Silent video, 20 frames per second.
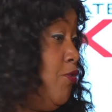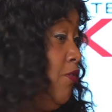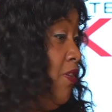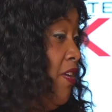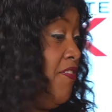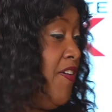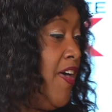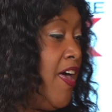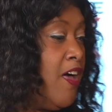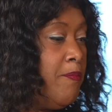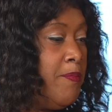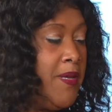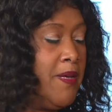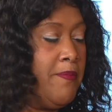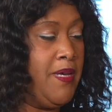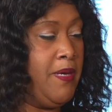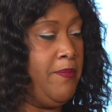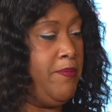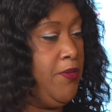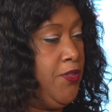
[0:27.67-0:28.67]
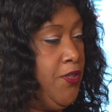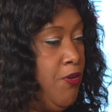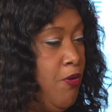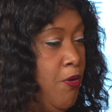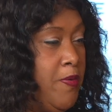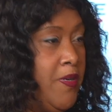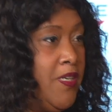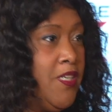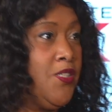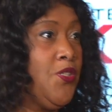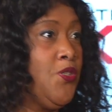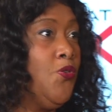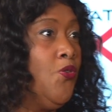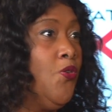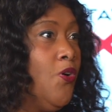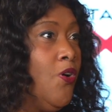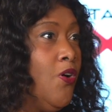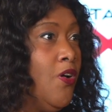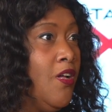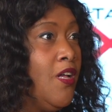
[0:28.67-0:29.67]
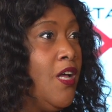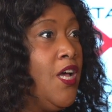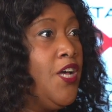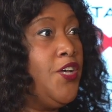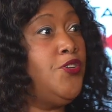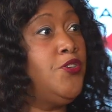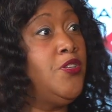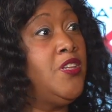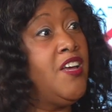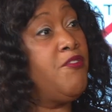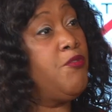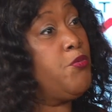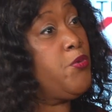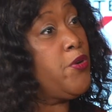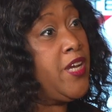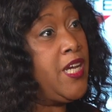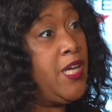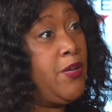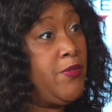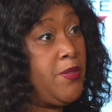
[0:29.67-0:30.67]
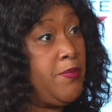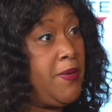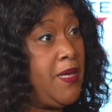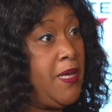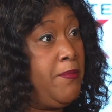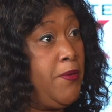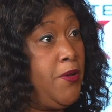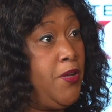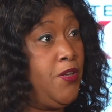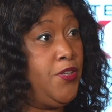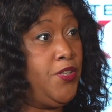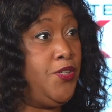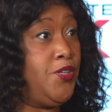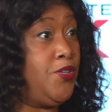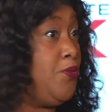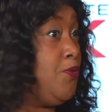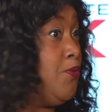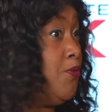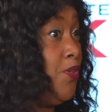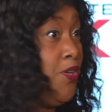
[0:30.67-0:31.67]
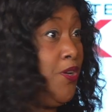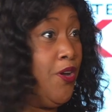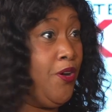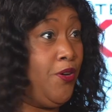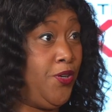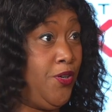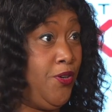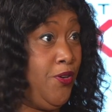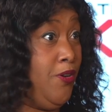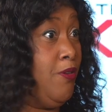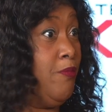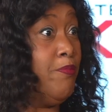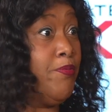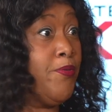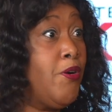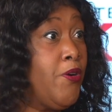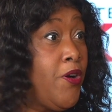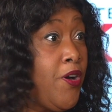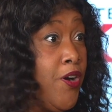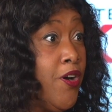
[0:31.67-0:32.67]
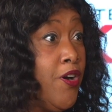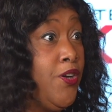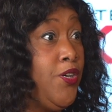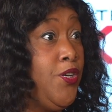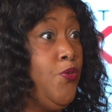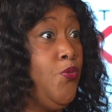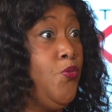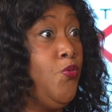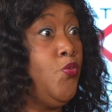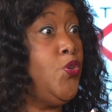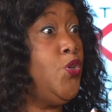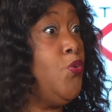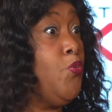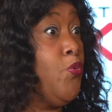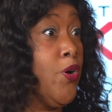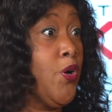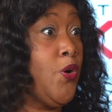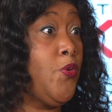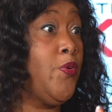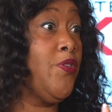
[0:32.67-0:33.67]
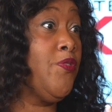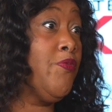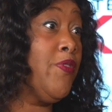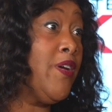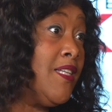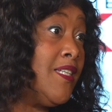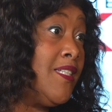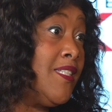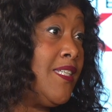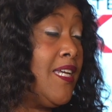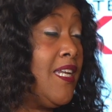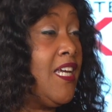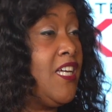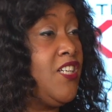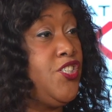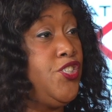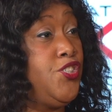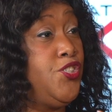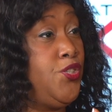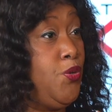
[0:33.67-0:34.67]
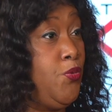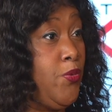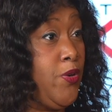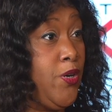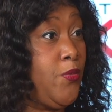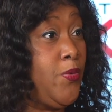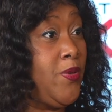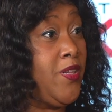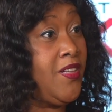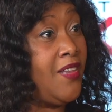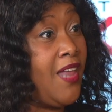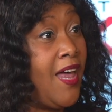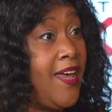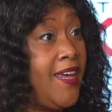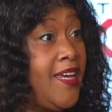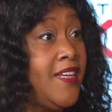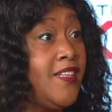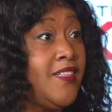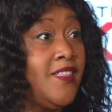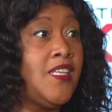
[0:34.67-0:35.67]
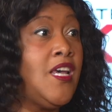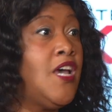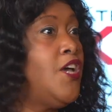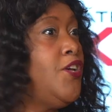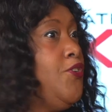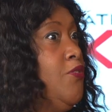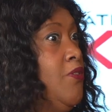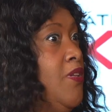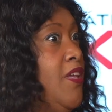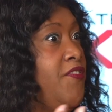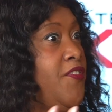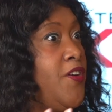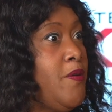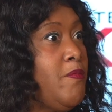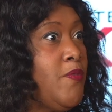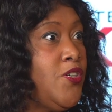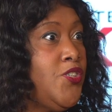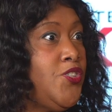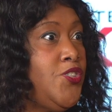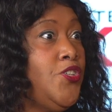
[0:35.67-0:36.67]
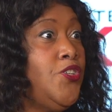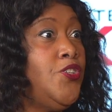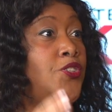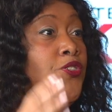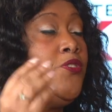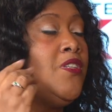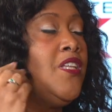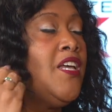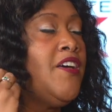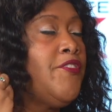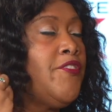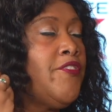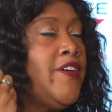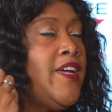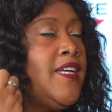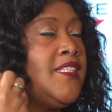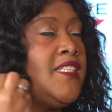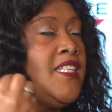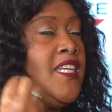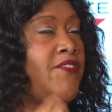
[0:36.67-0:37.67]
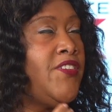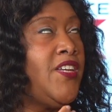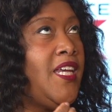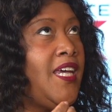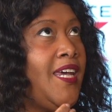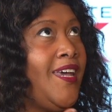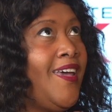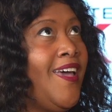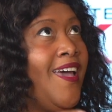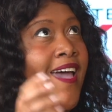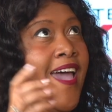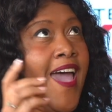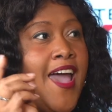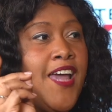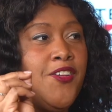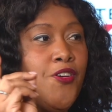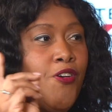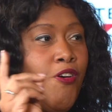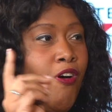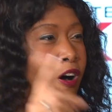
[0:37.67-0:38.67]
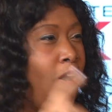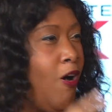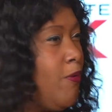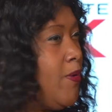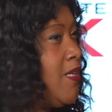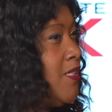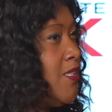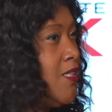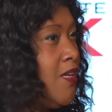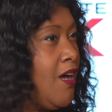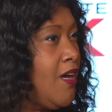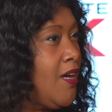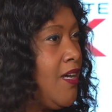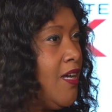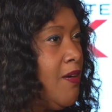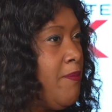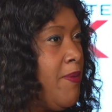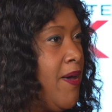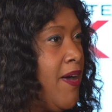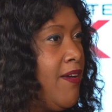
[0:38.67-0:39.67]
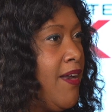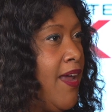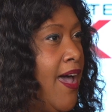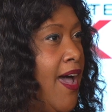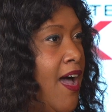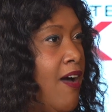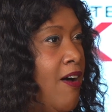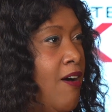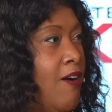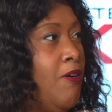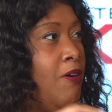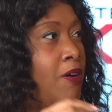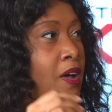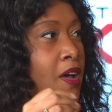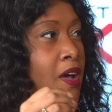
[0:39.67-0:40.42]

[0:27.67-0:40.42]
love helping people. You opened a school. You love working with people. You're a broker. You work with real estate agents. You work with clients. You love commercial. You love creativity. And you're always talking about how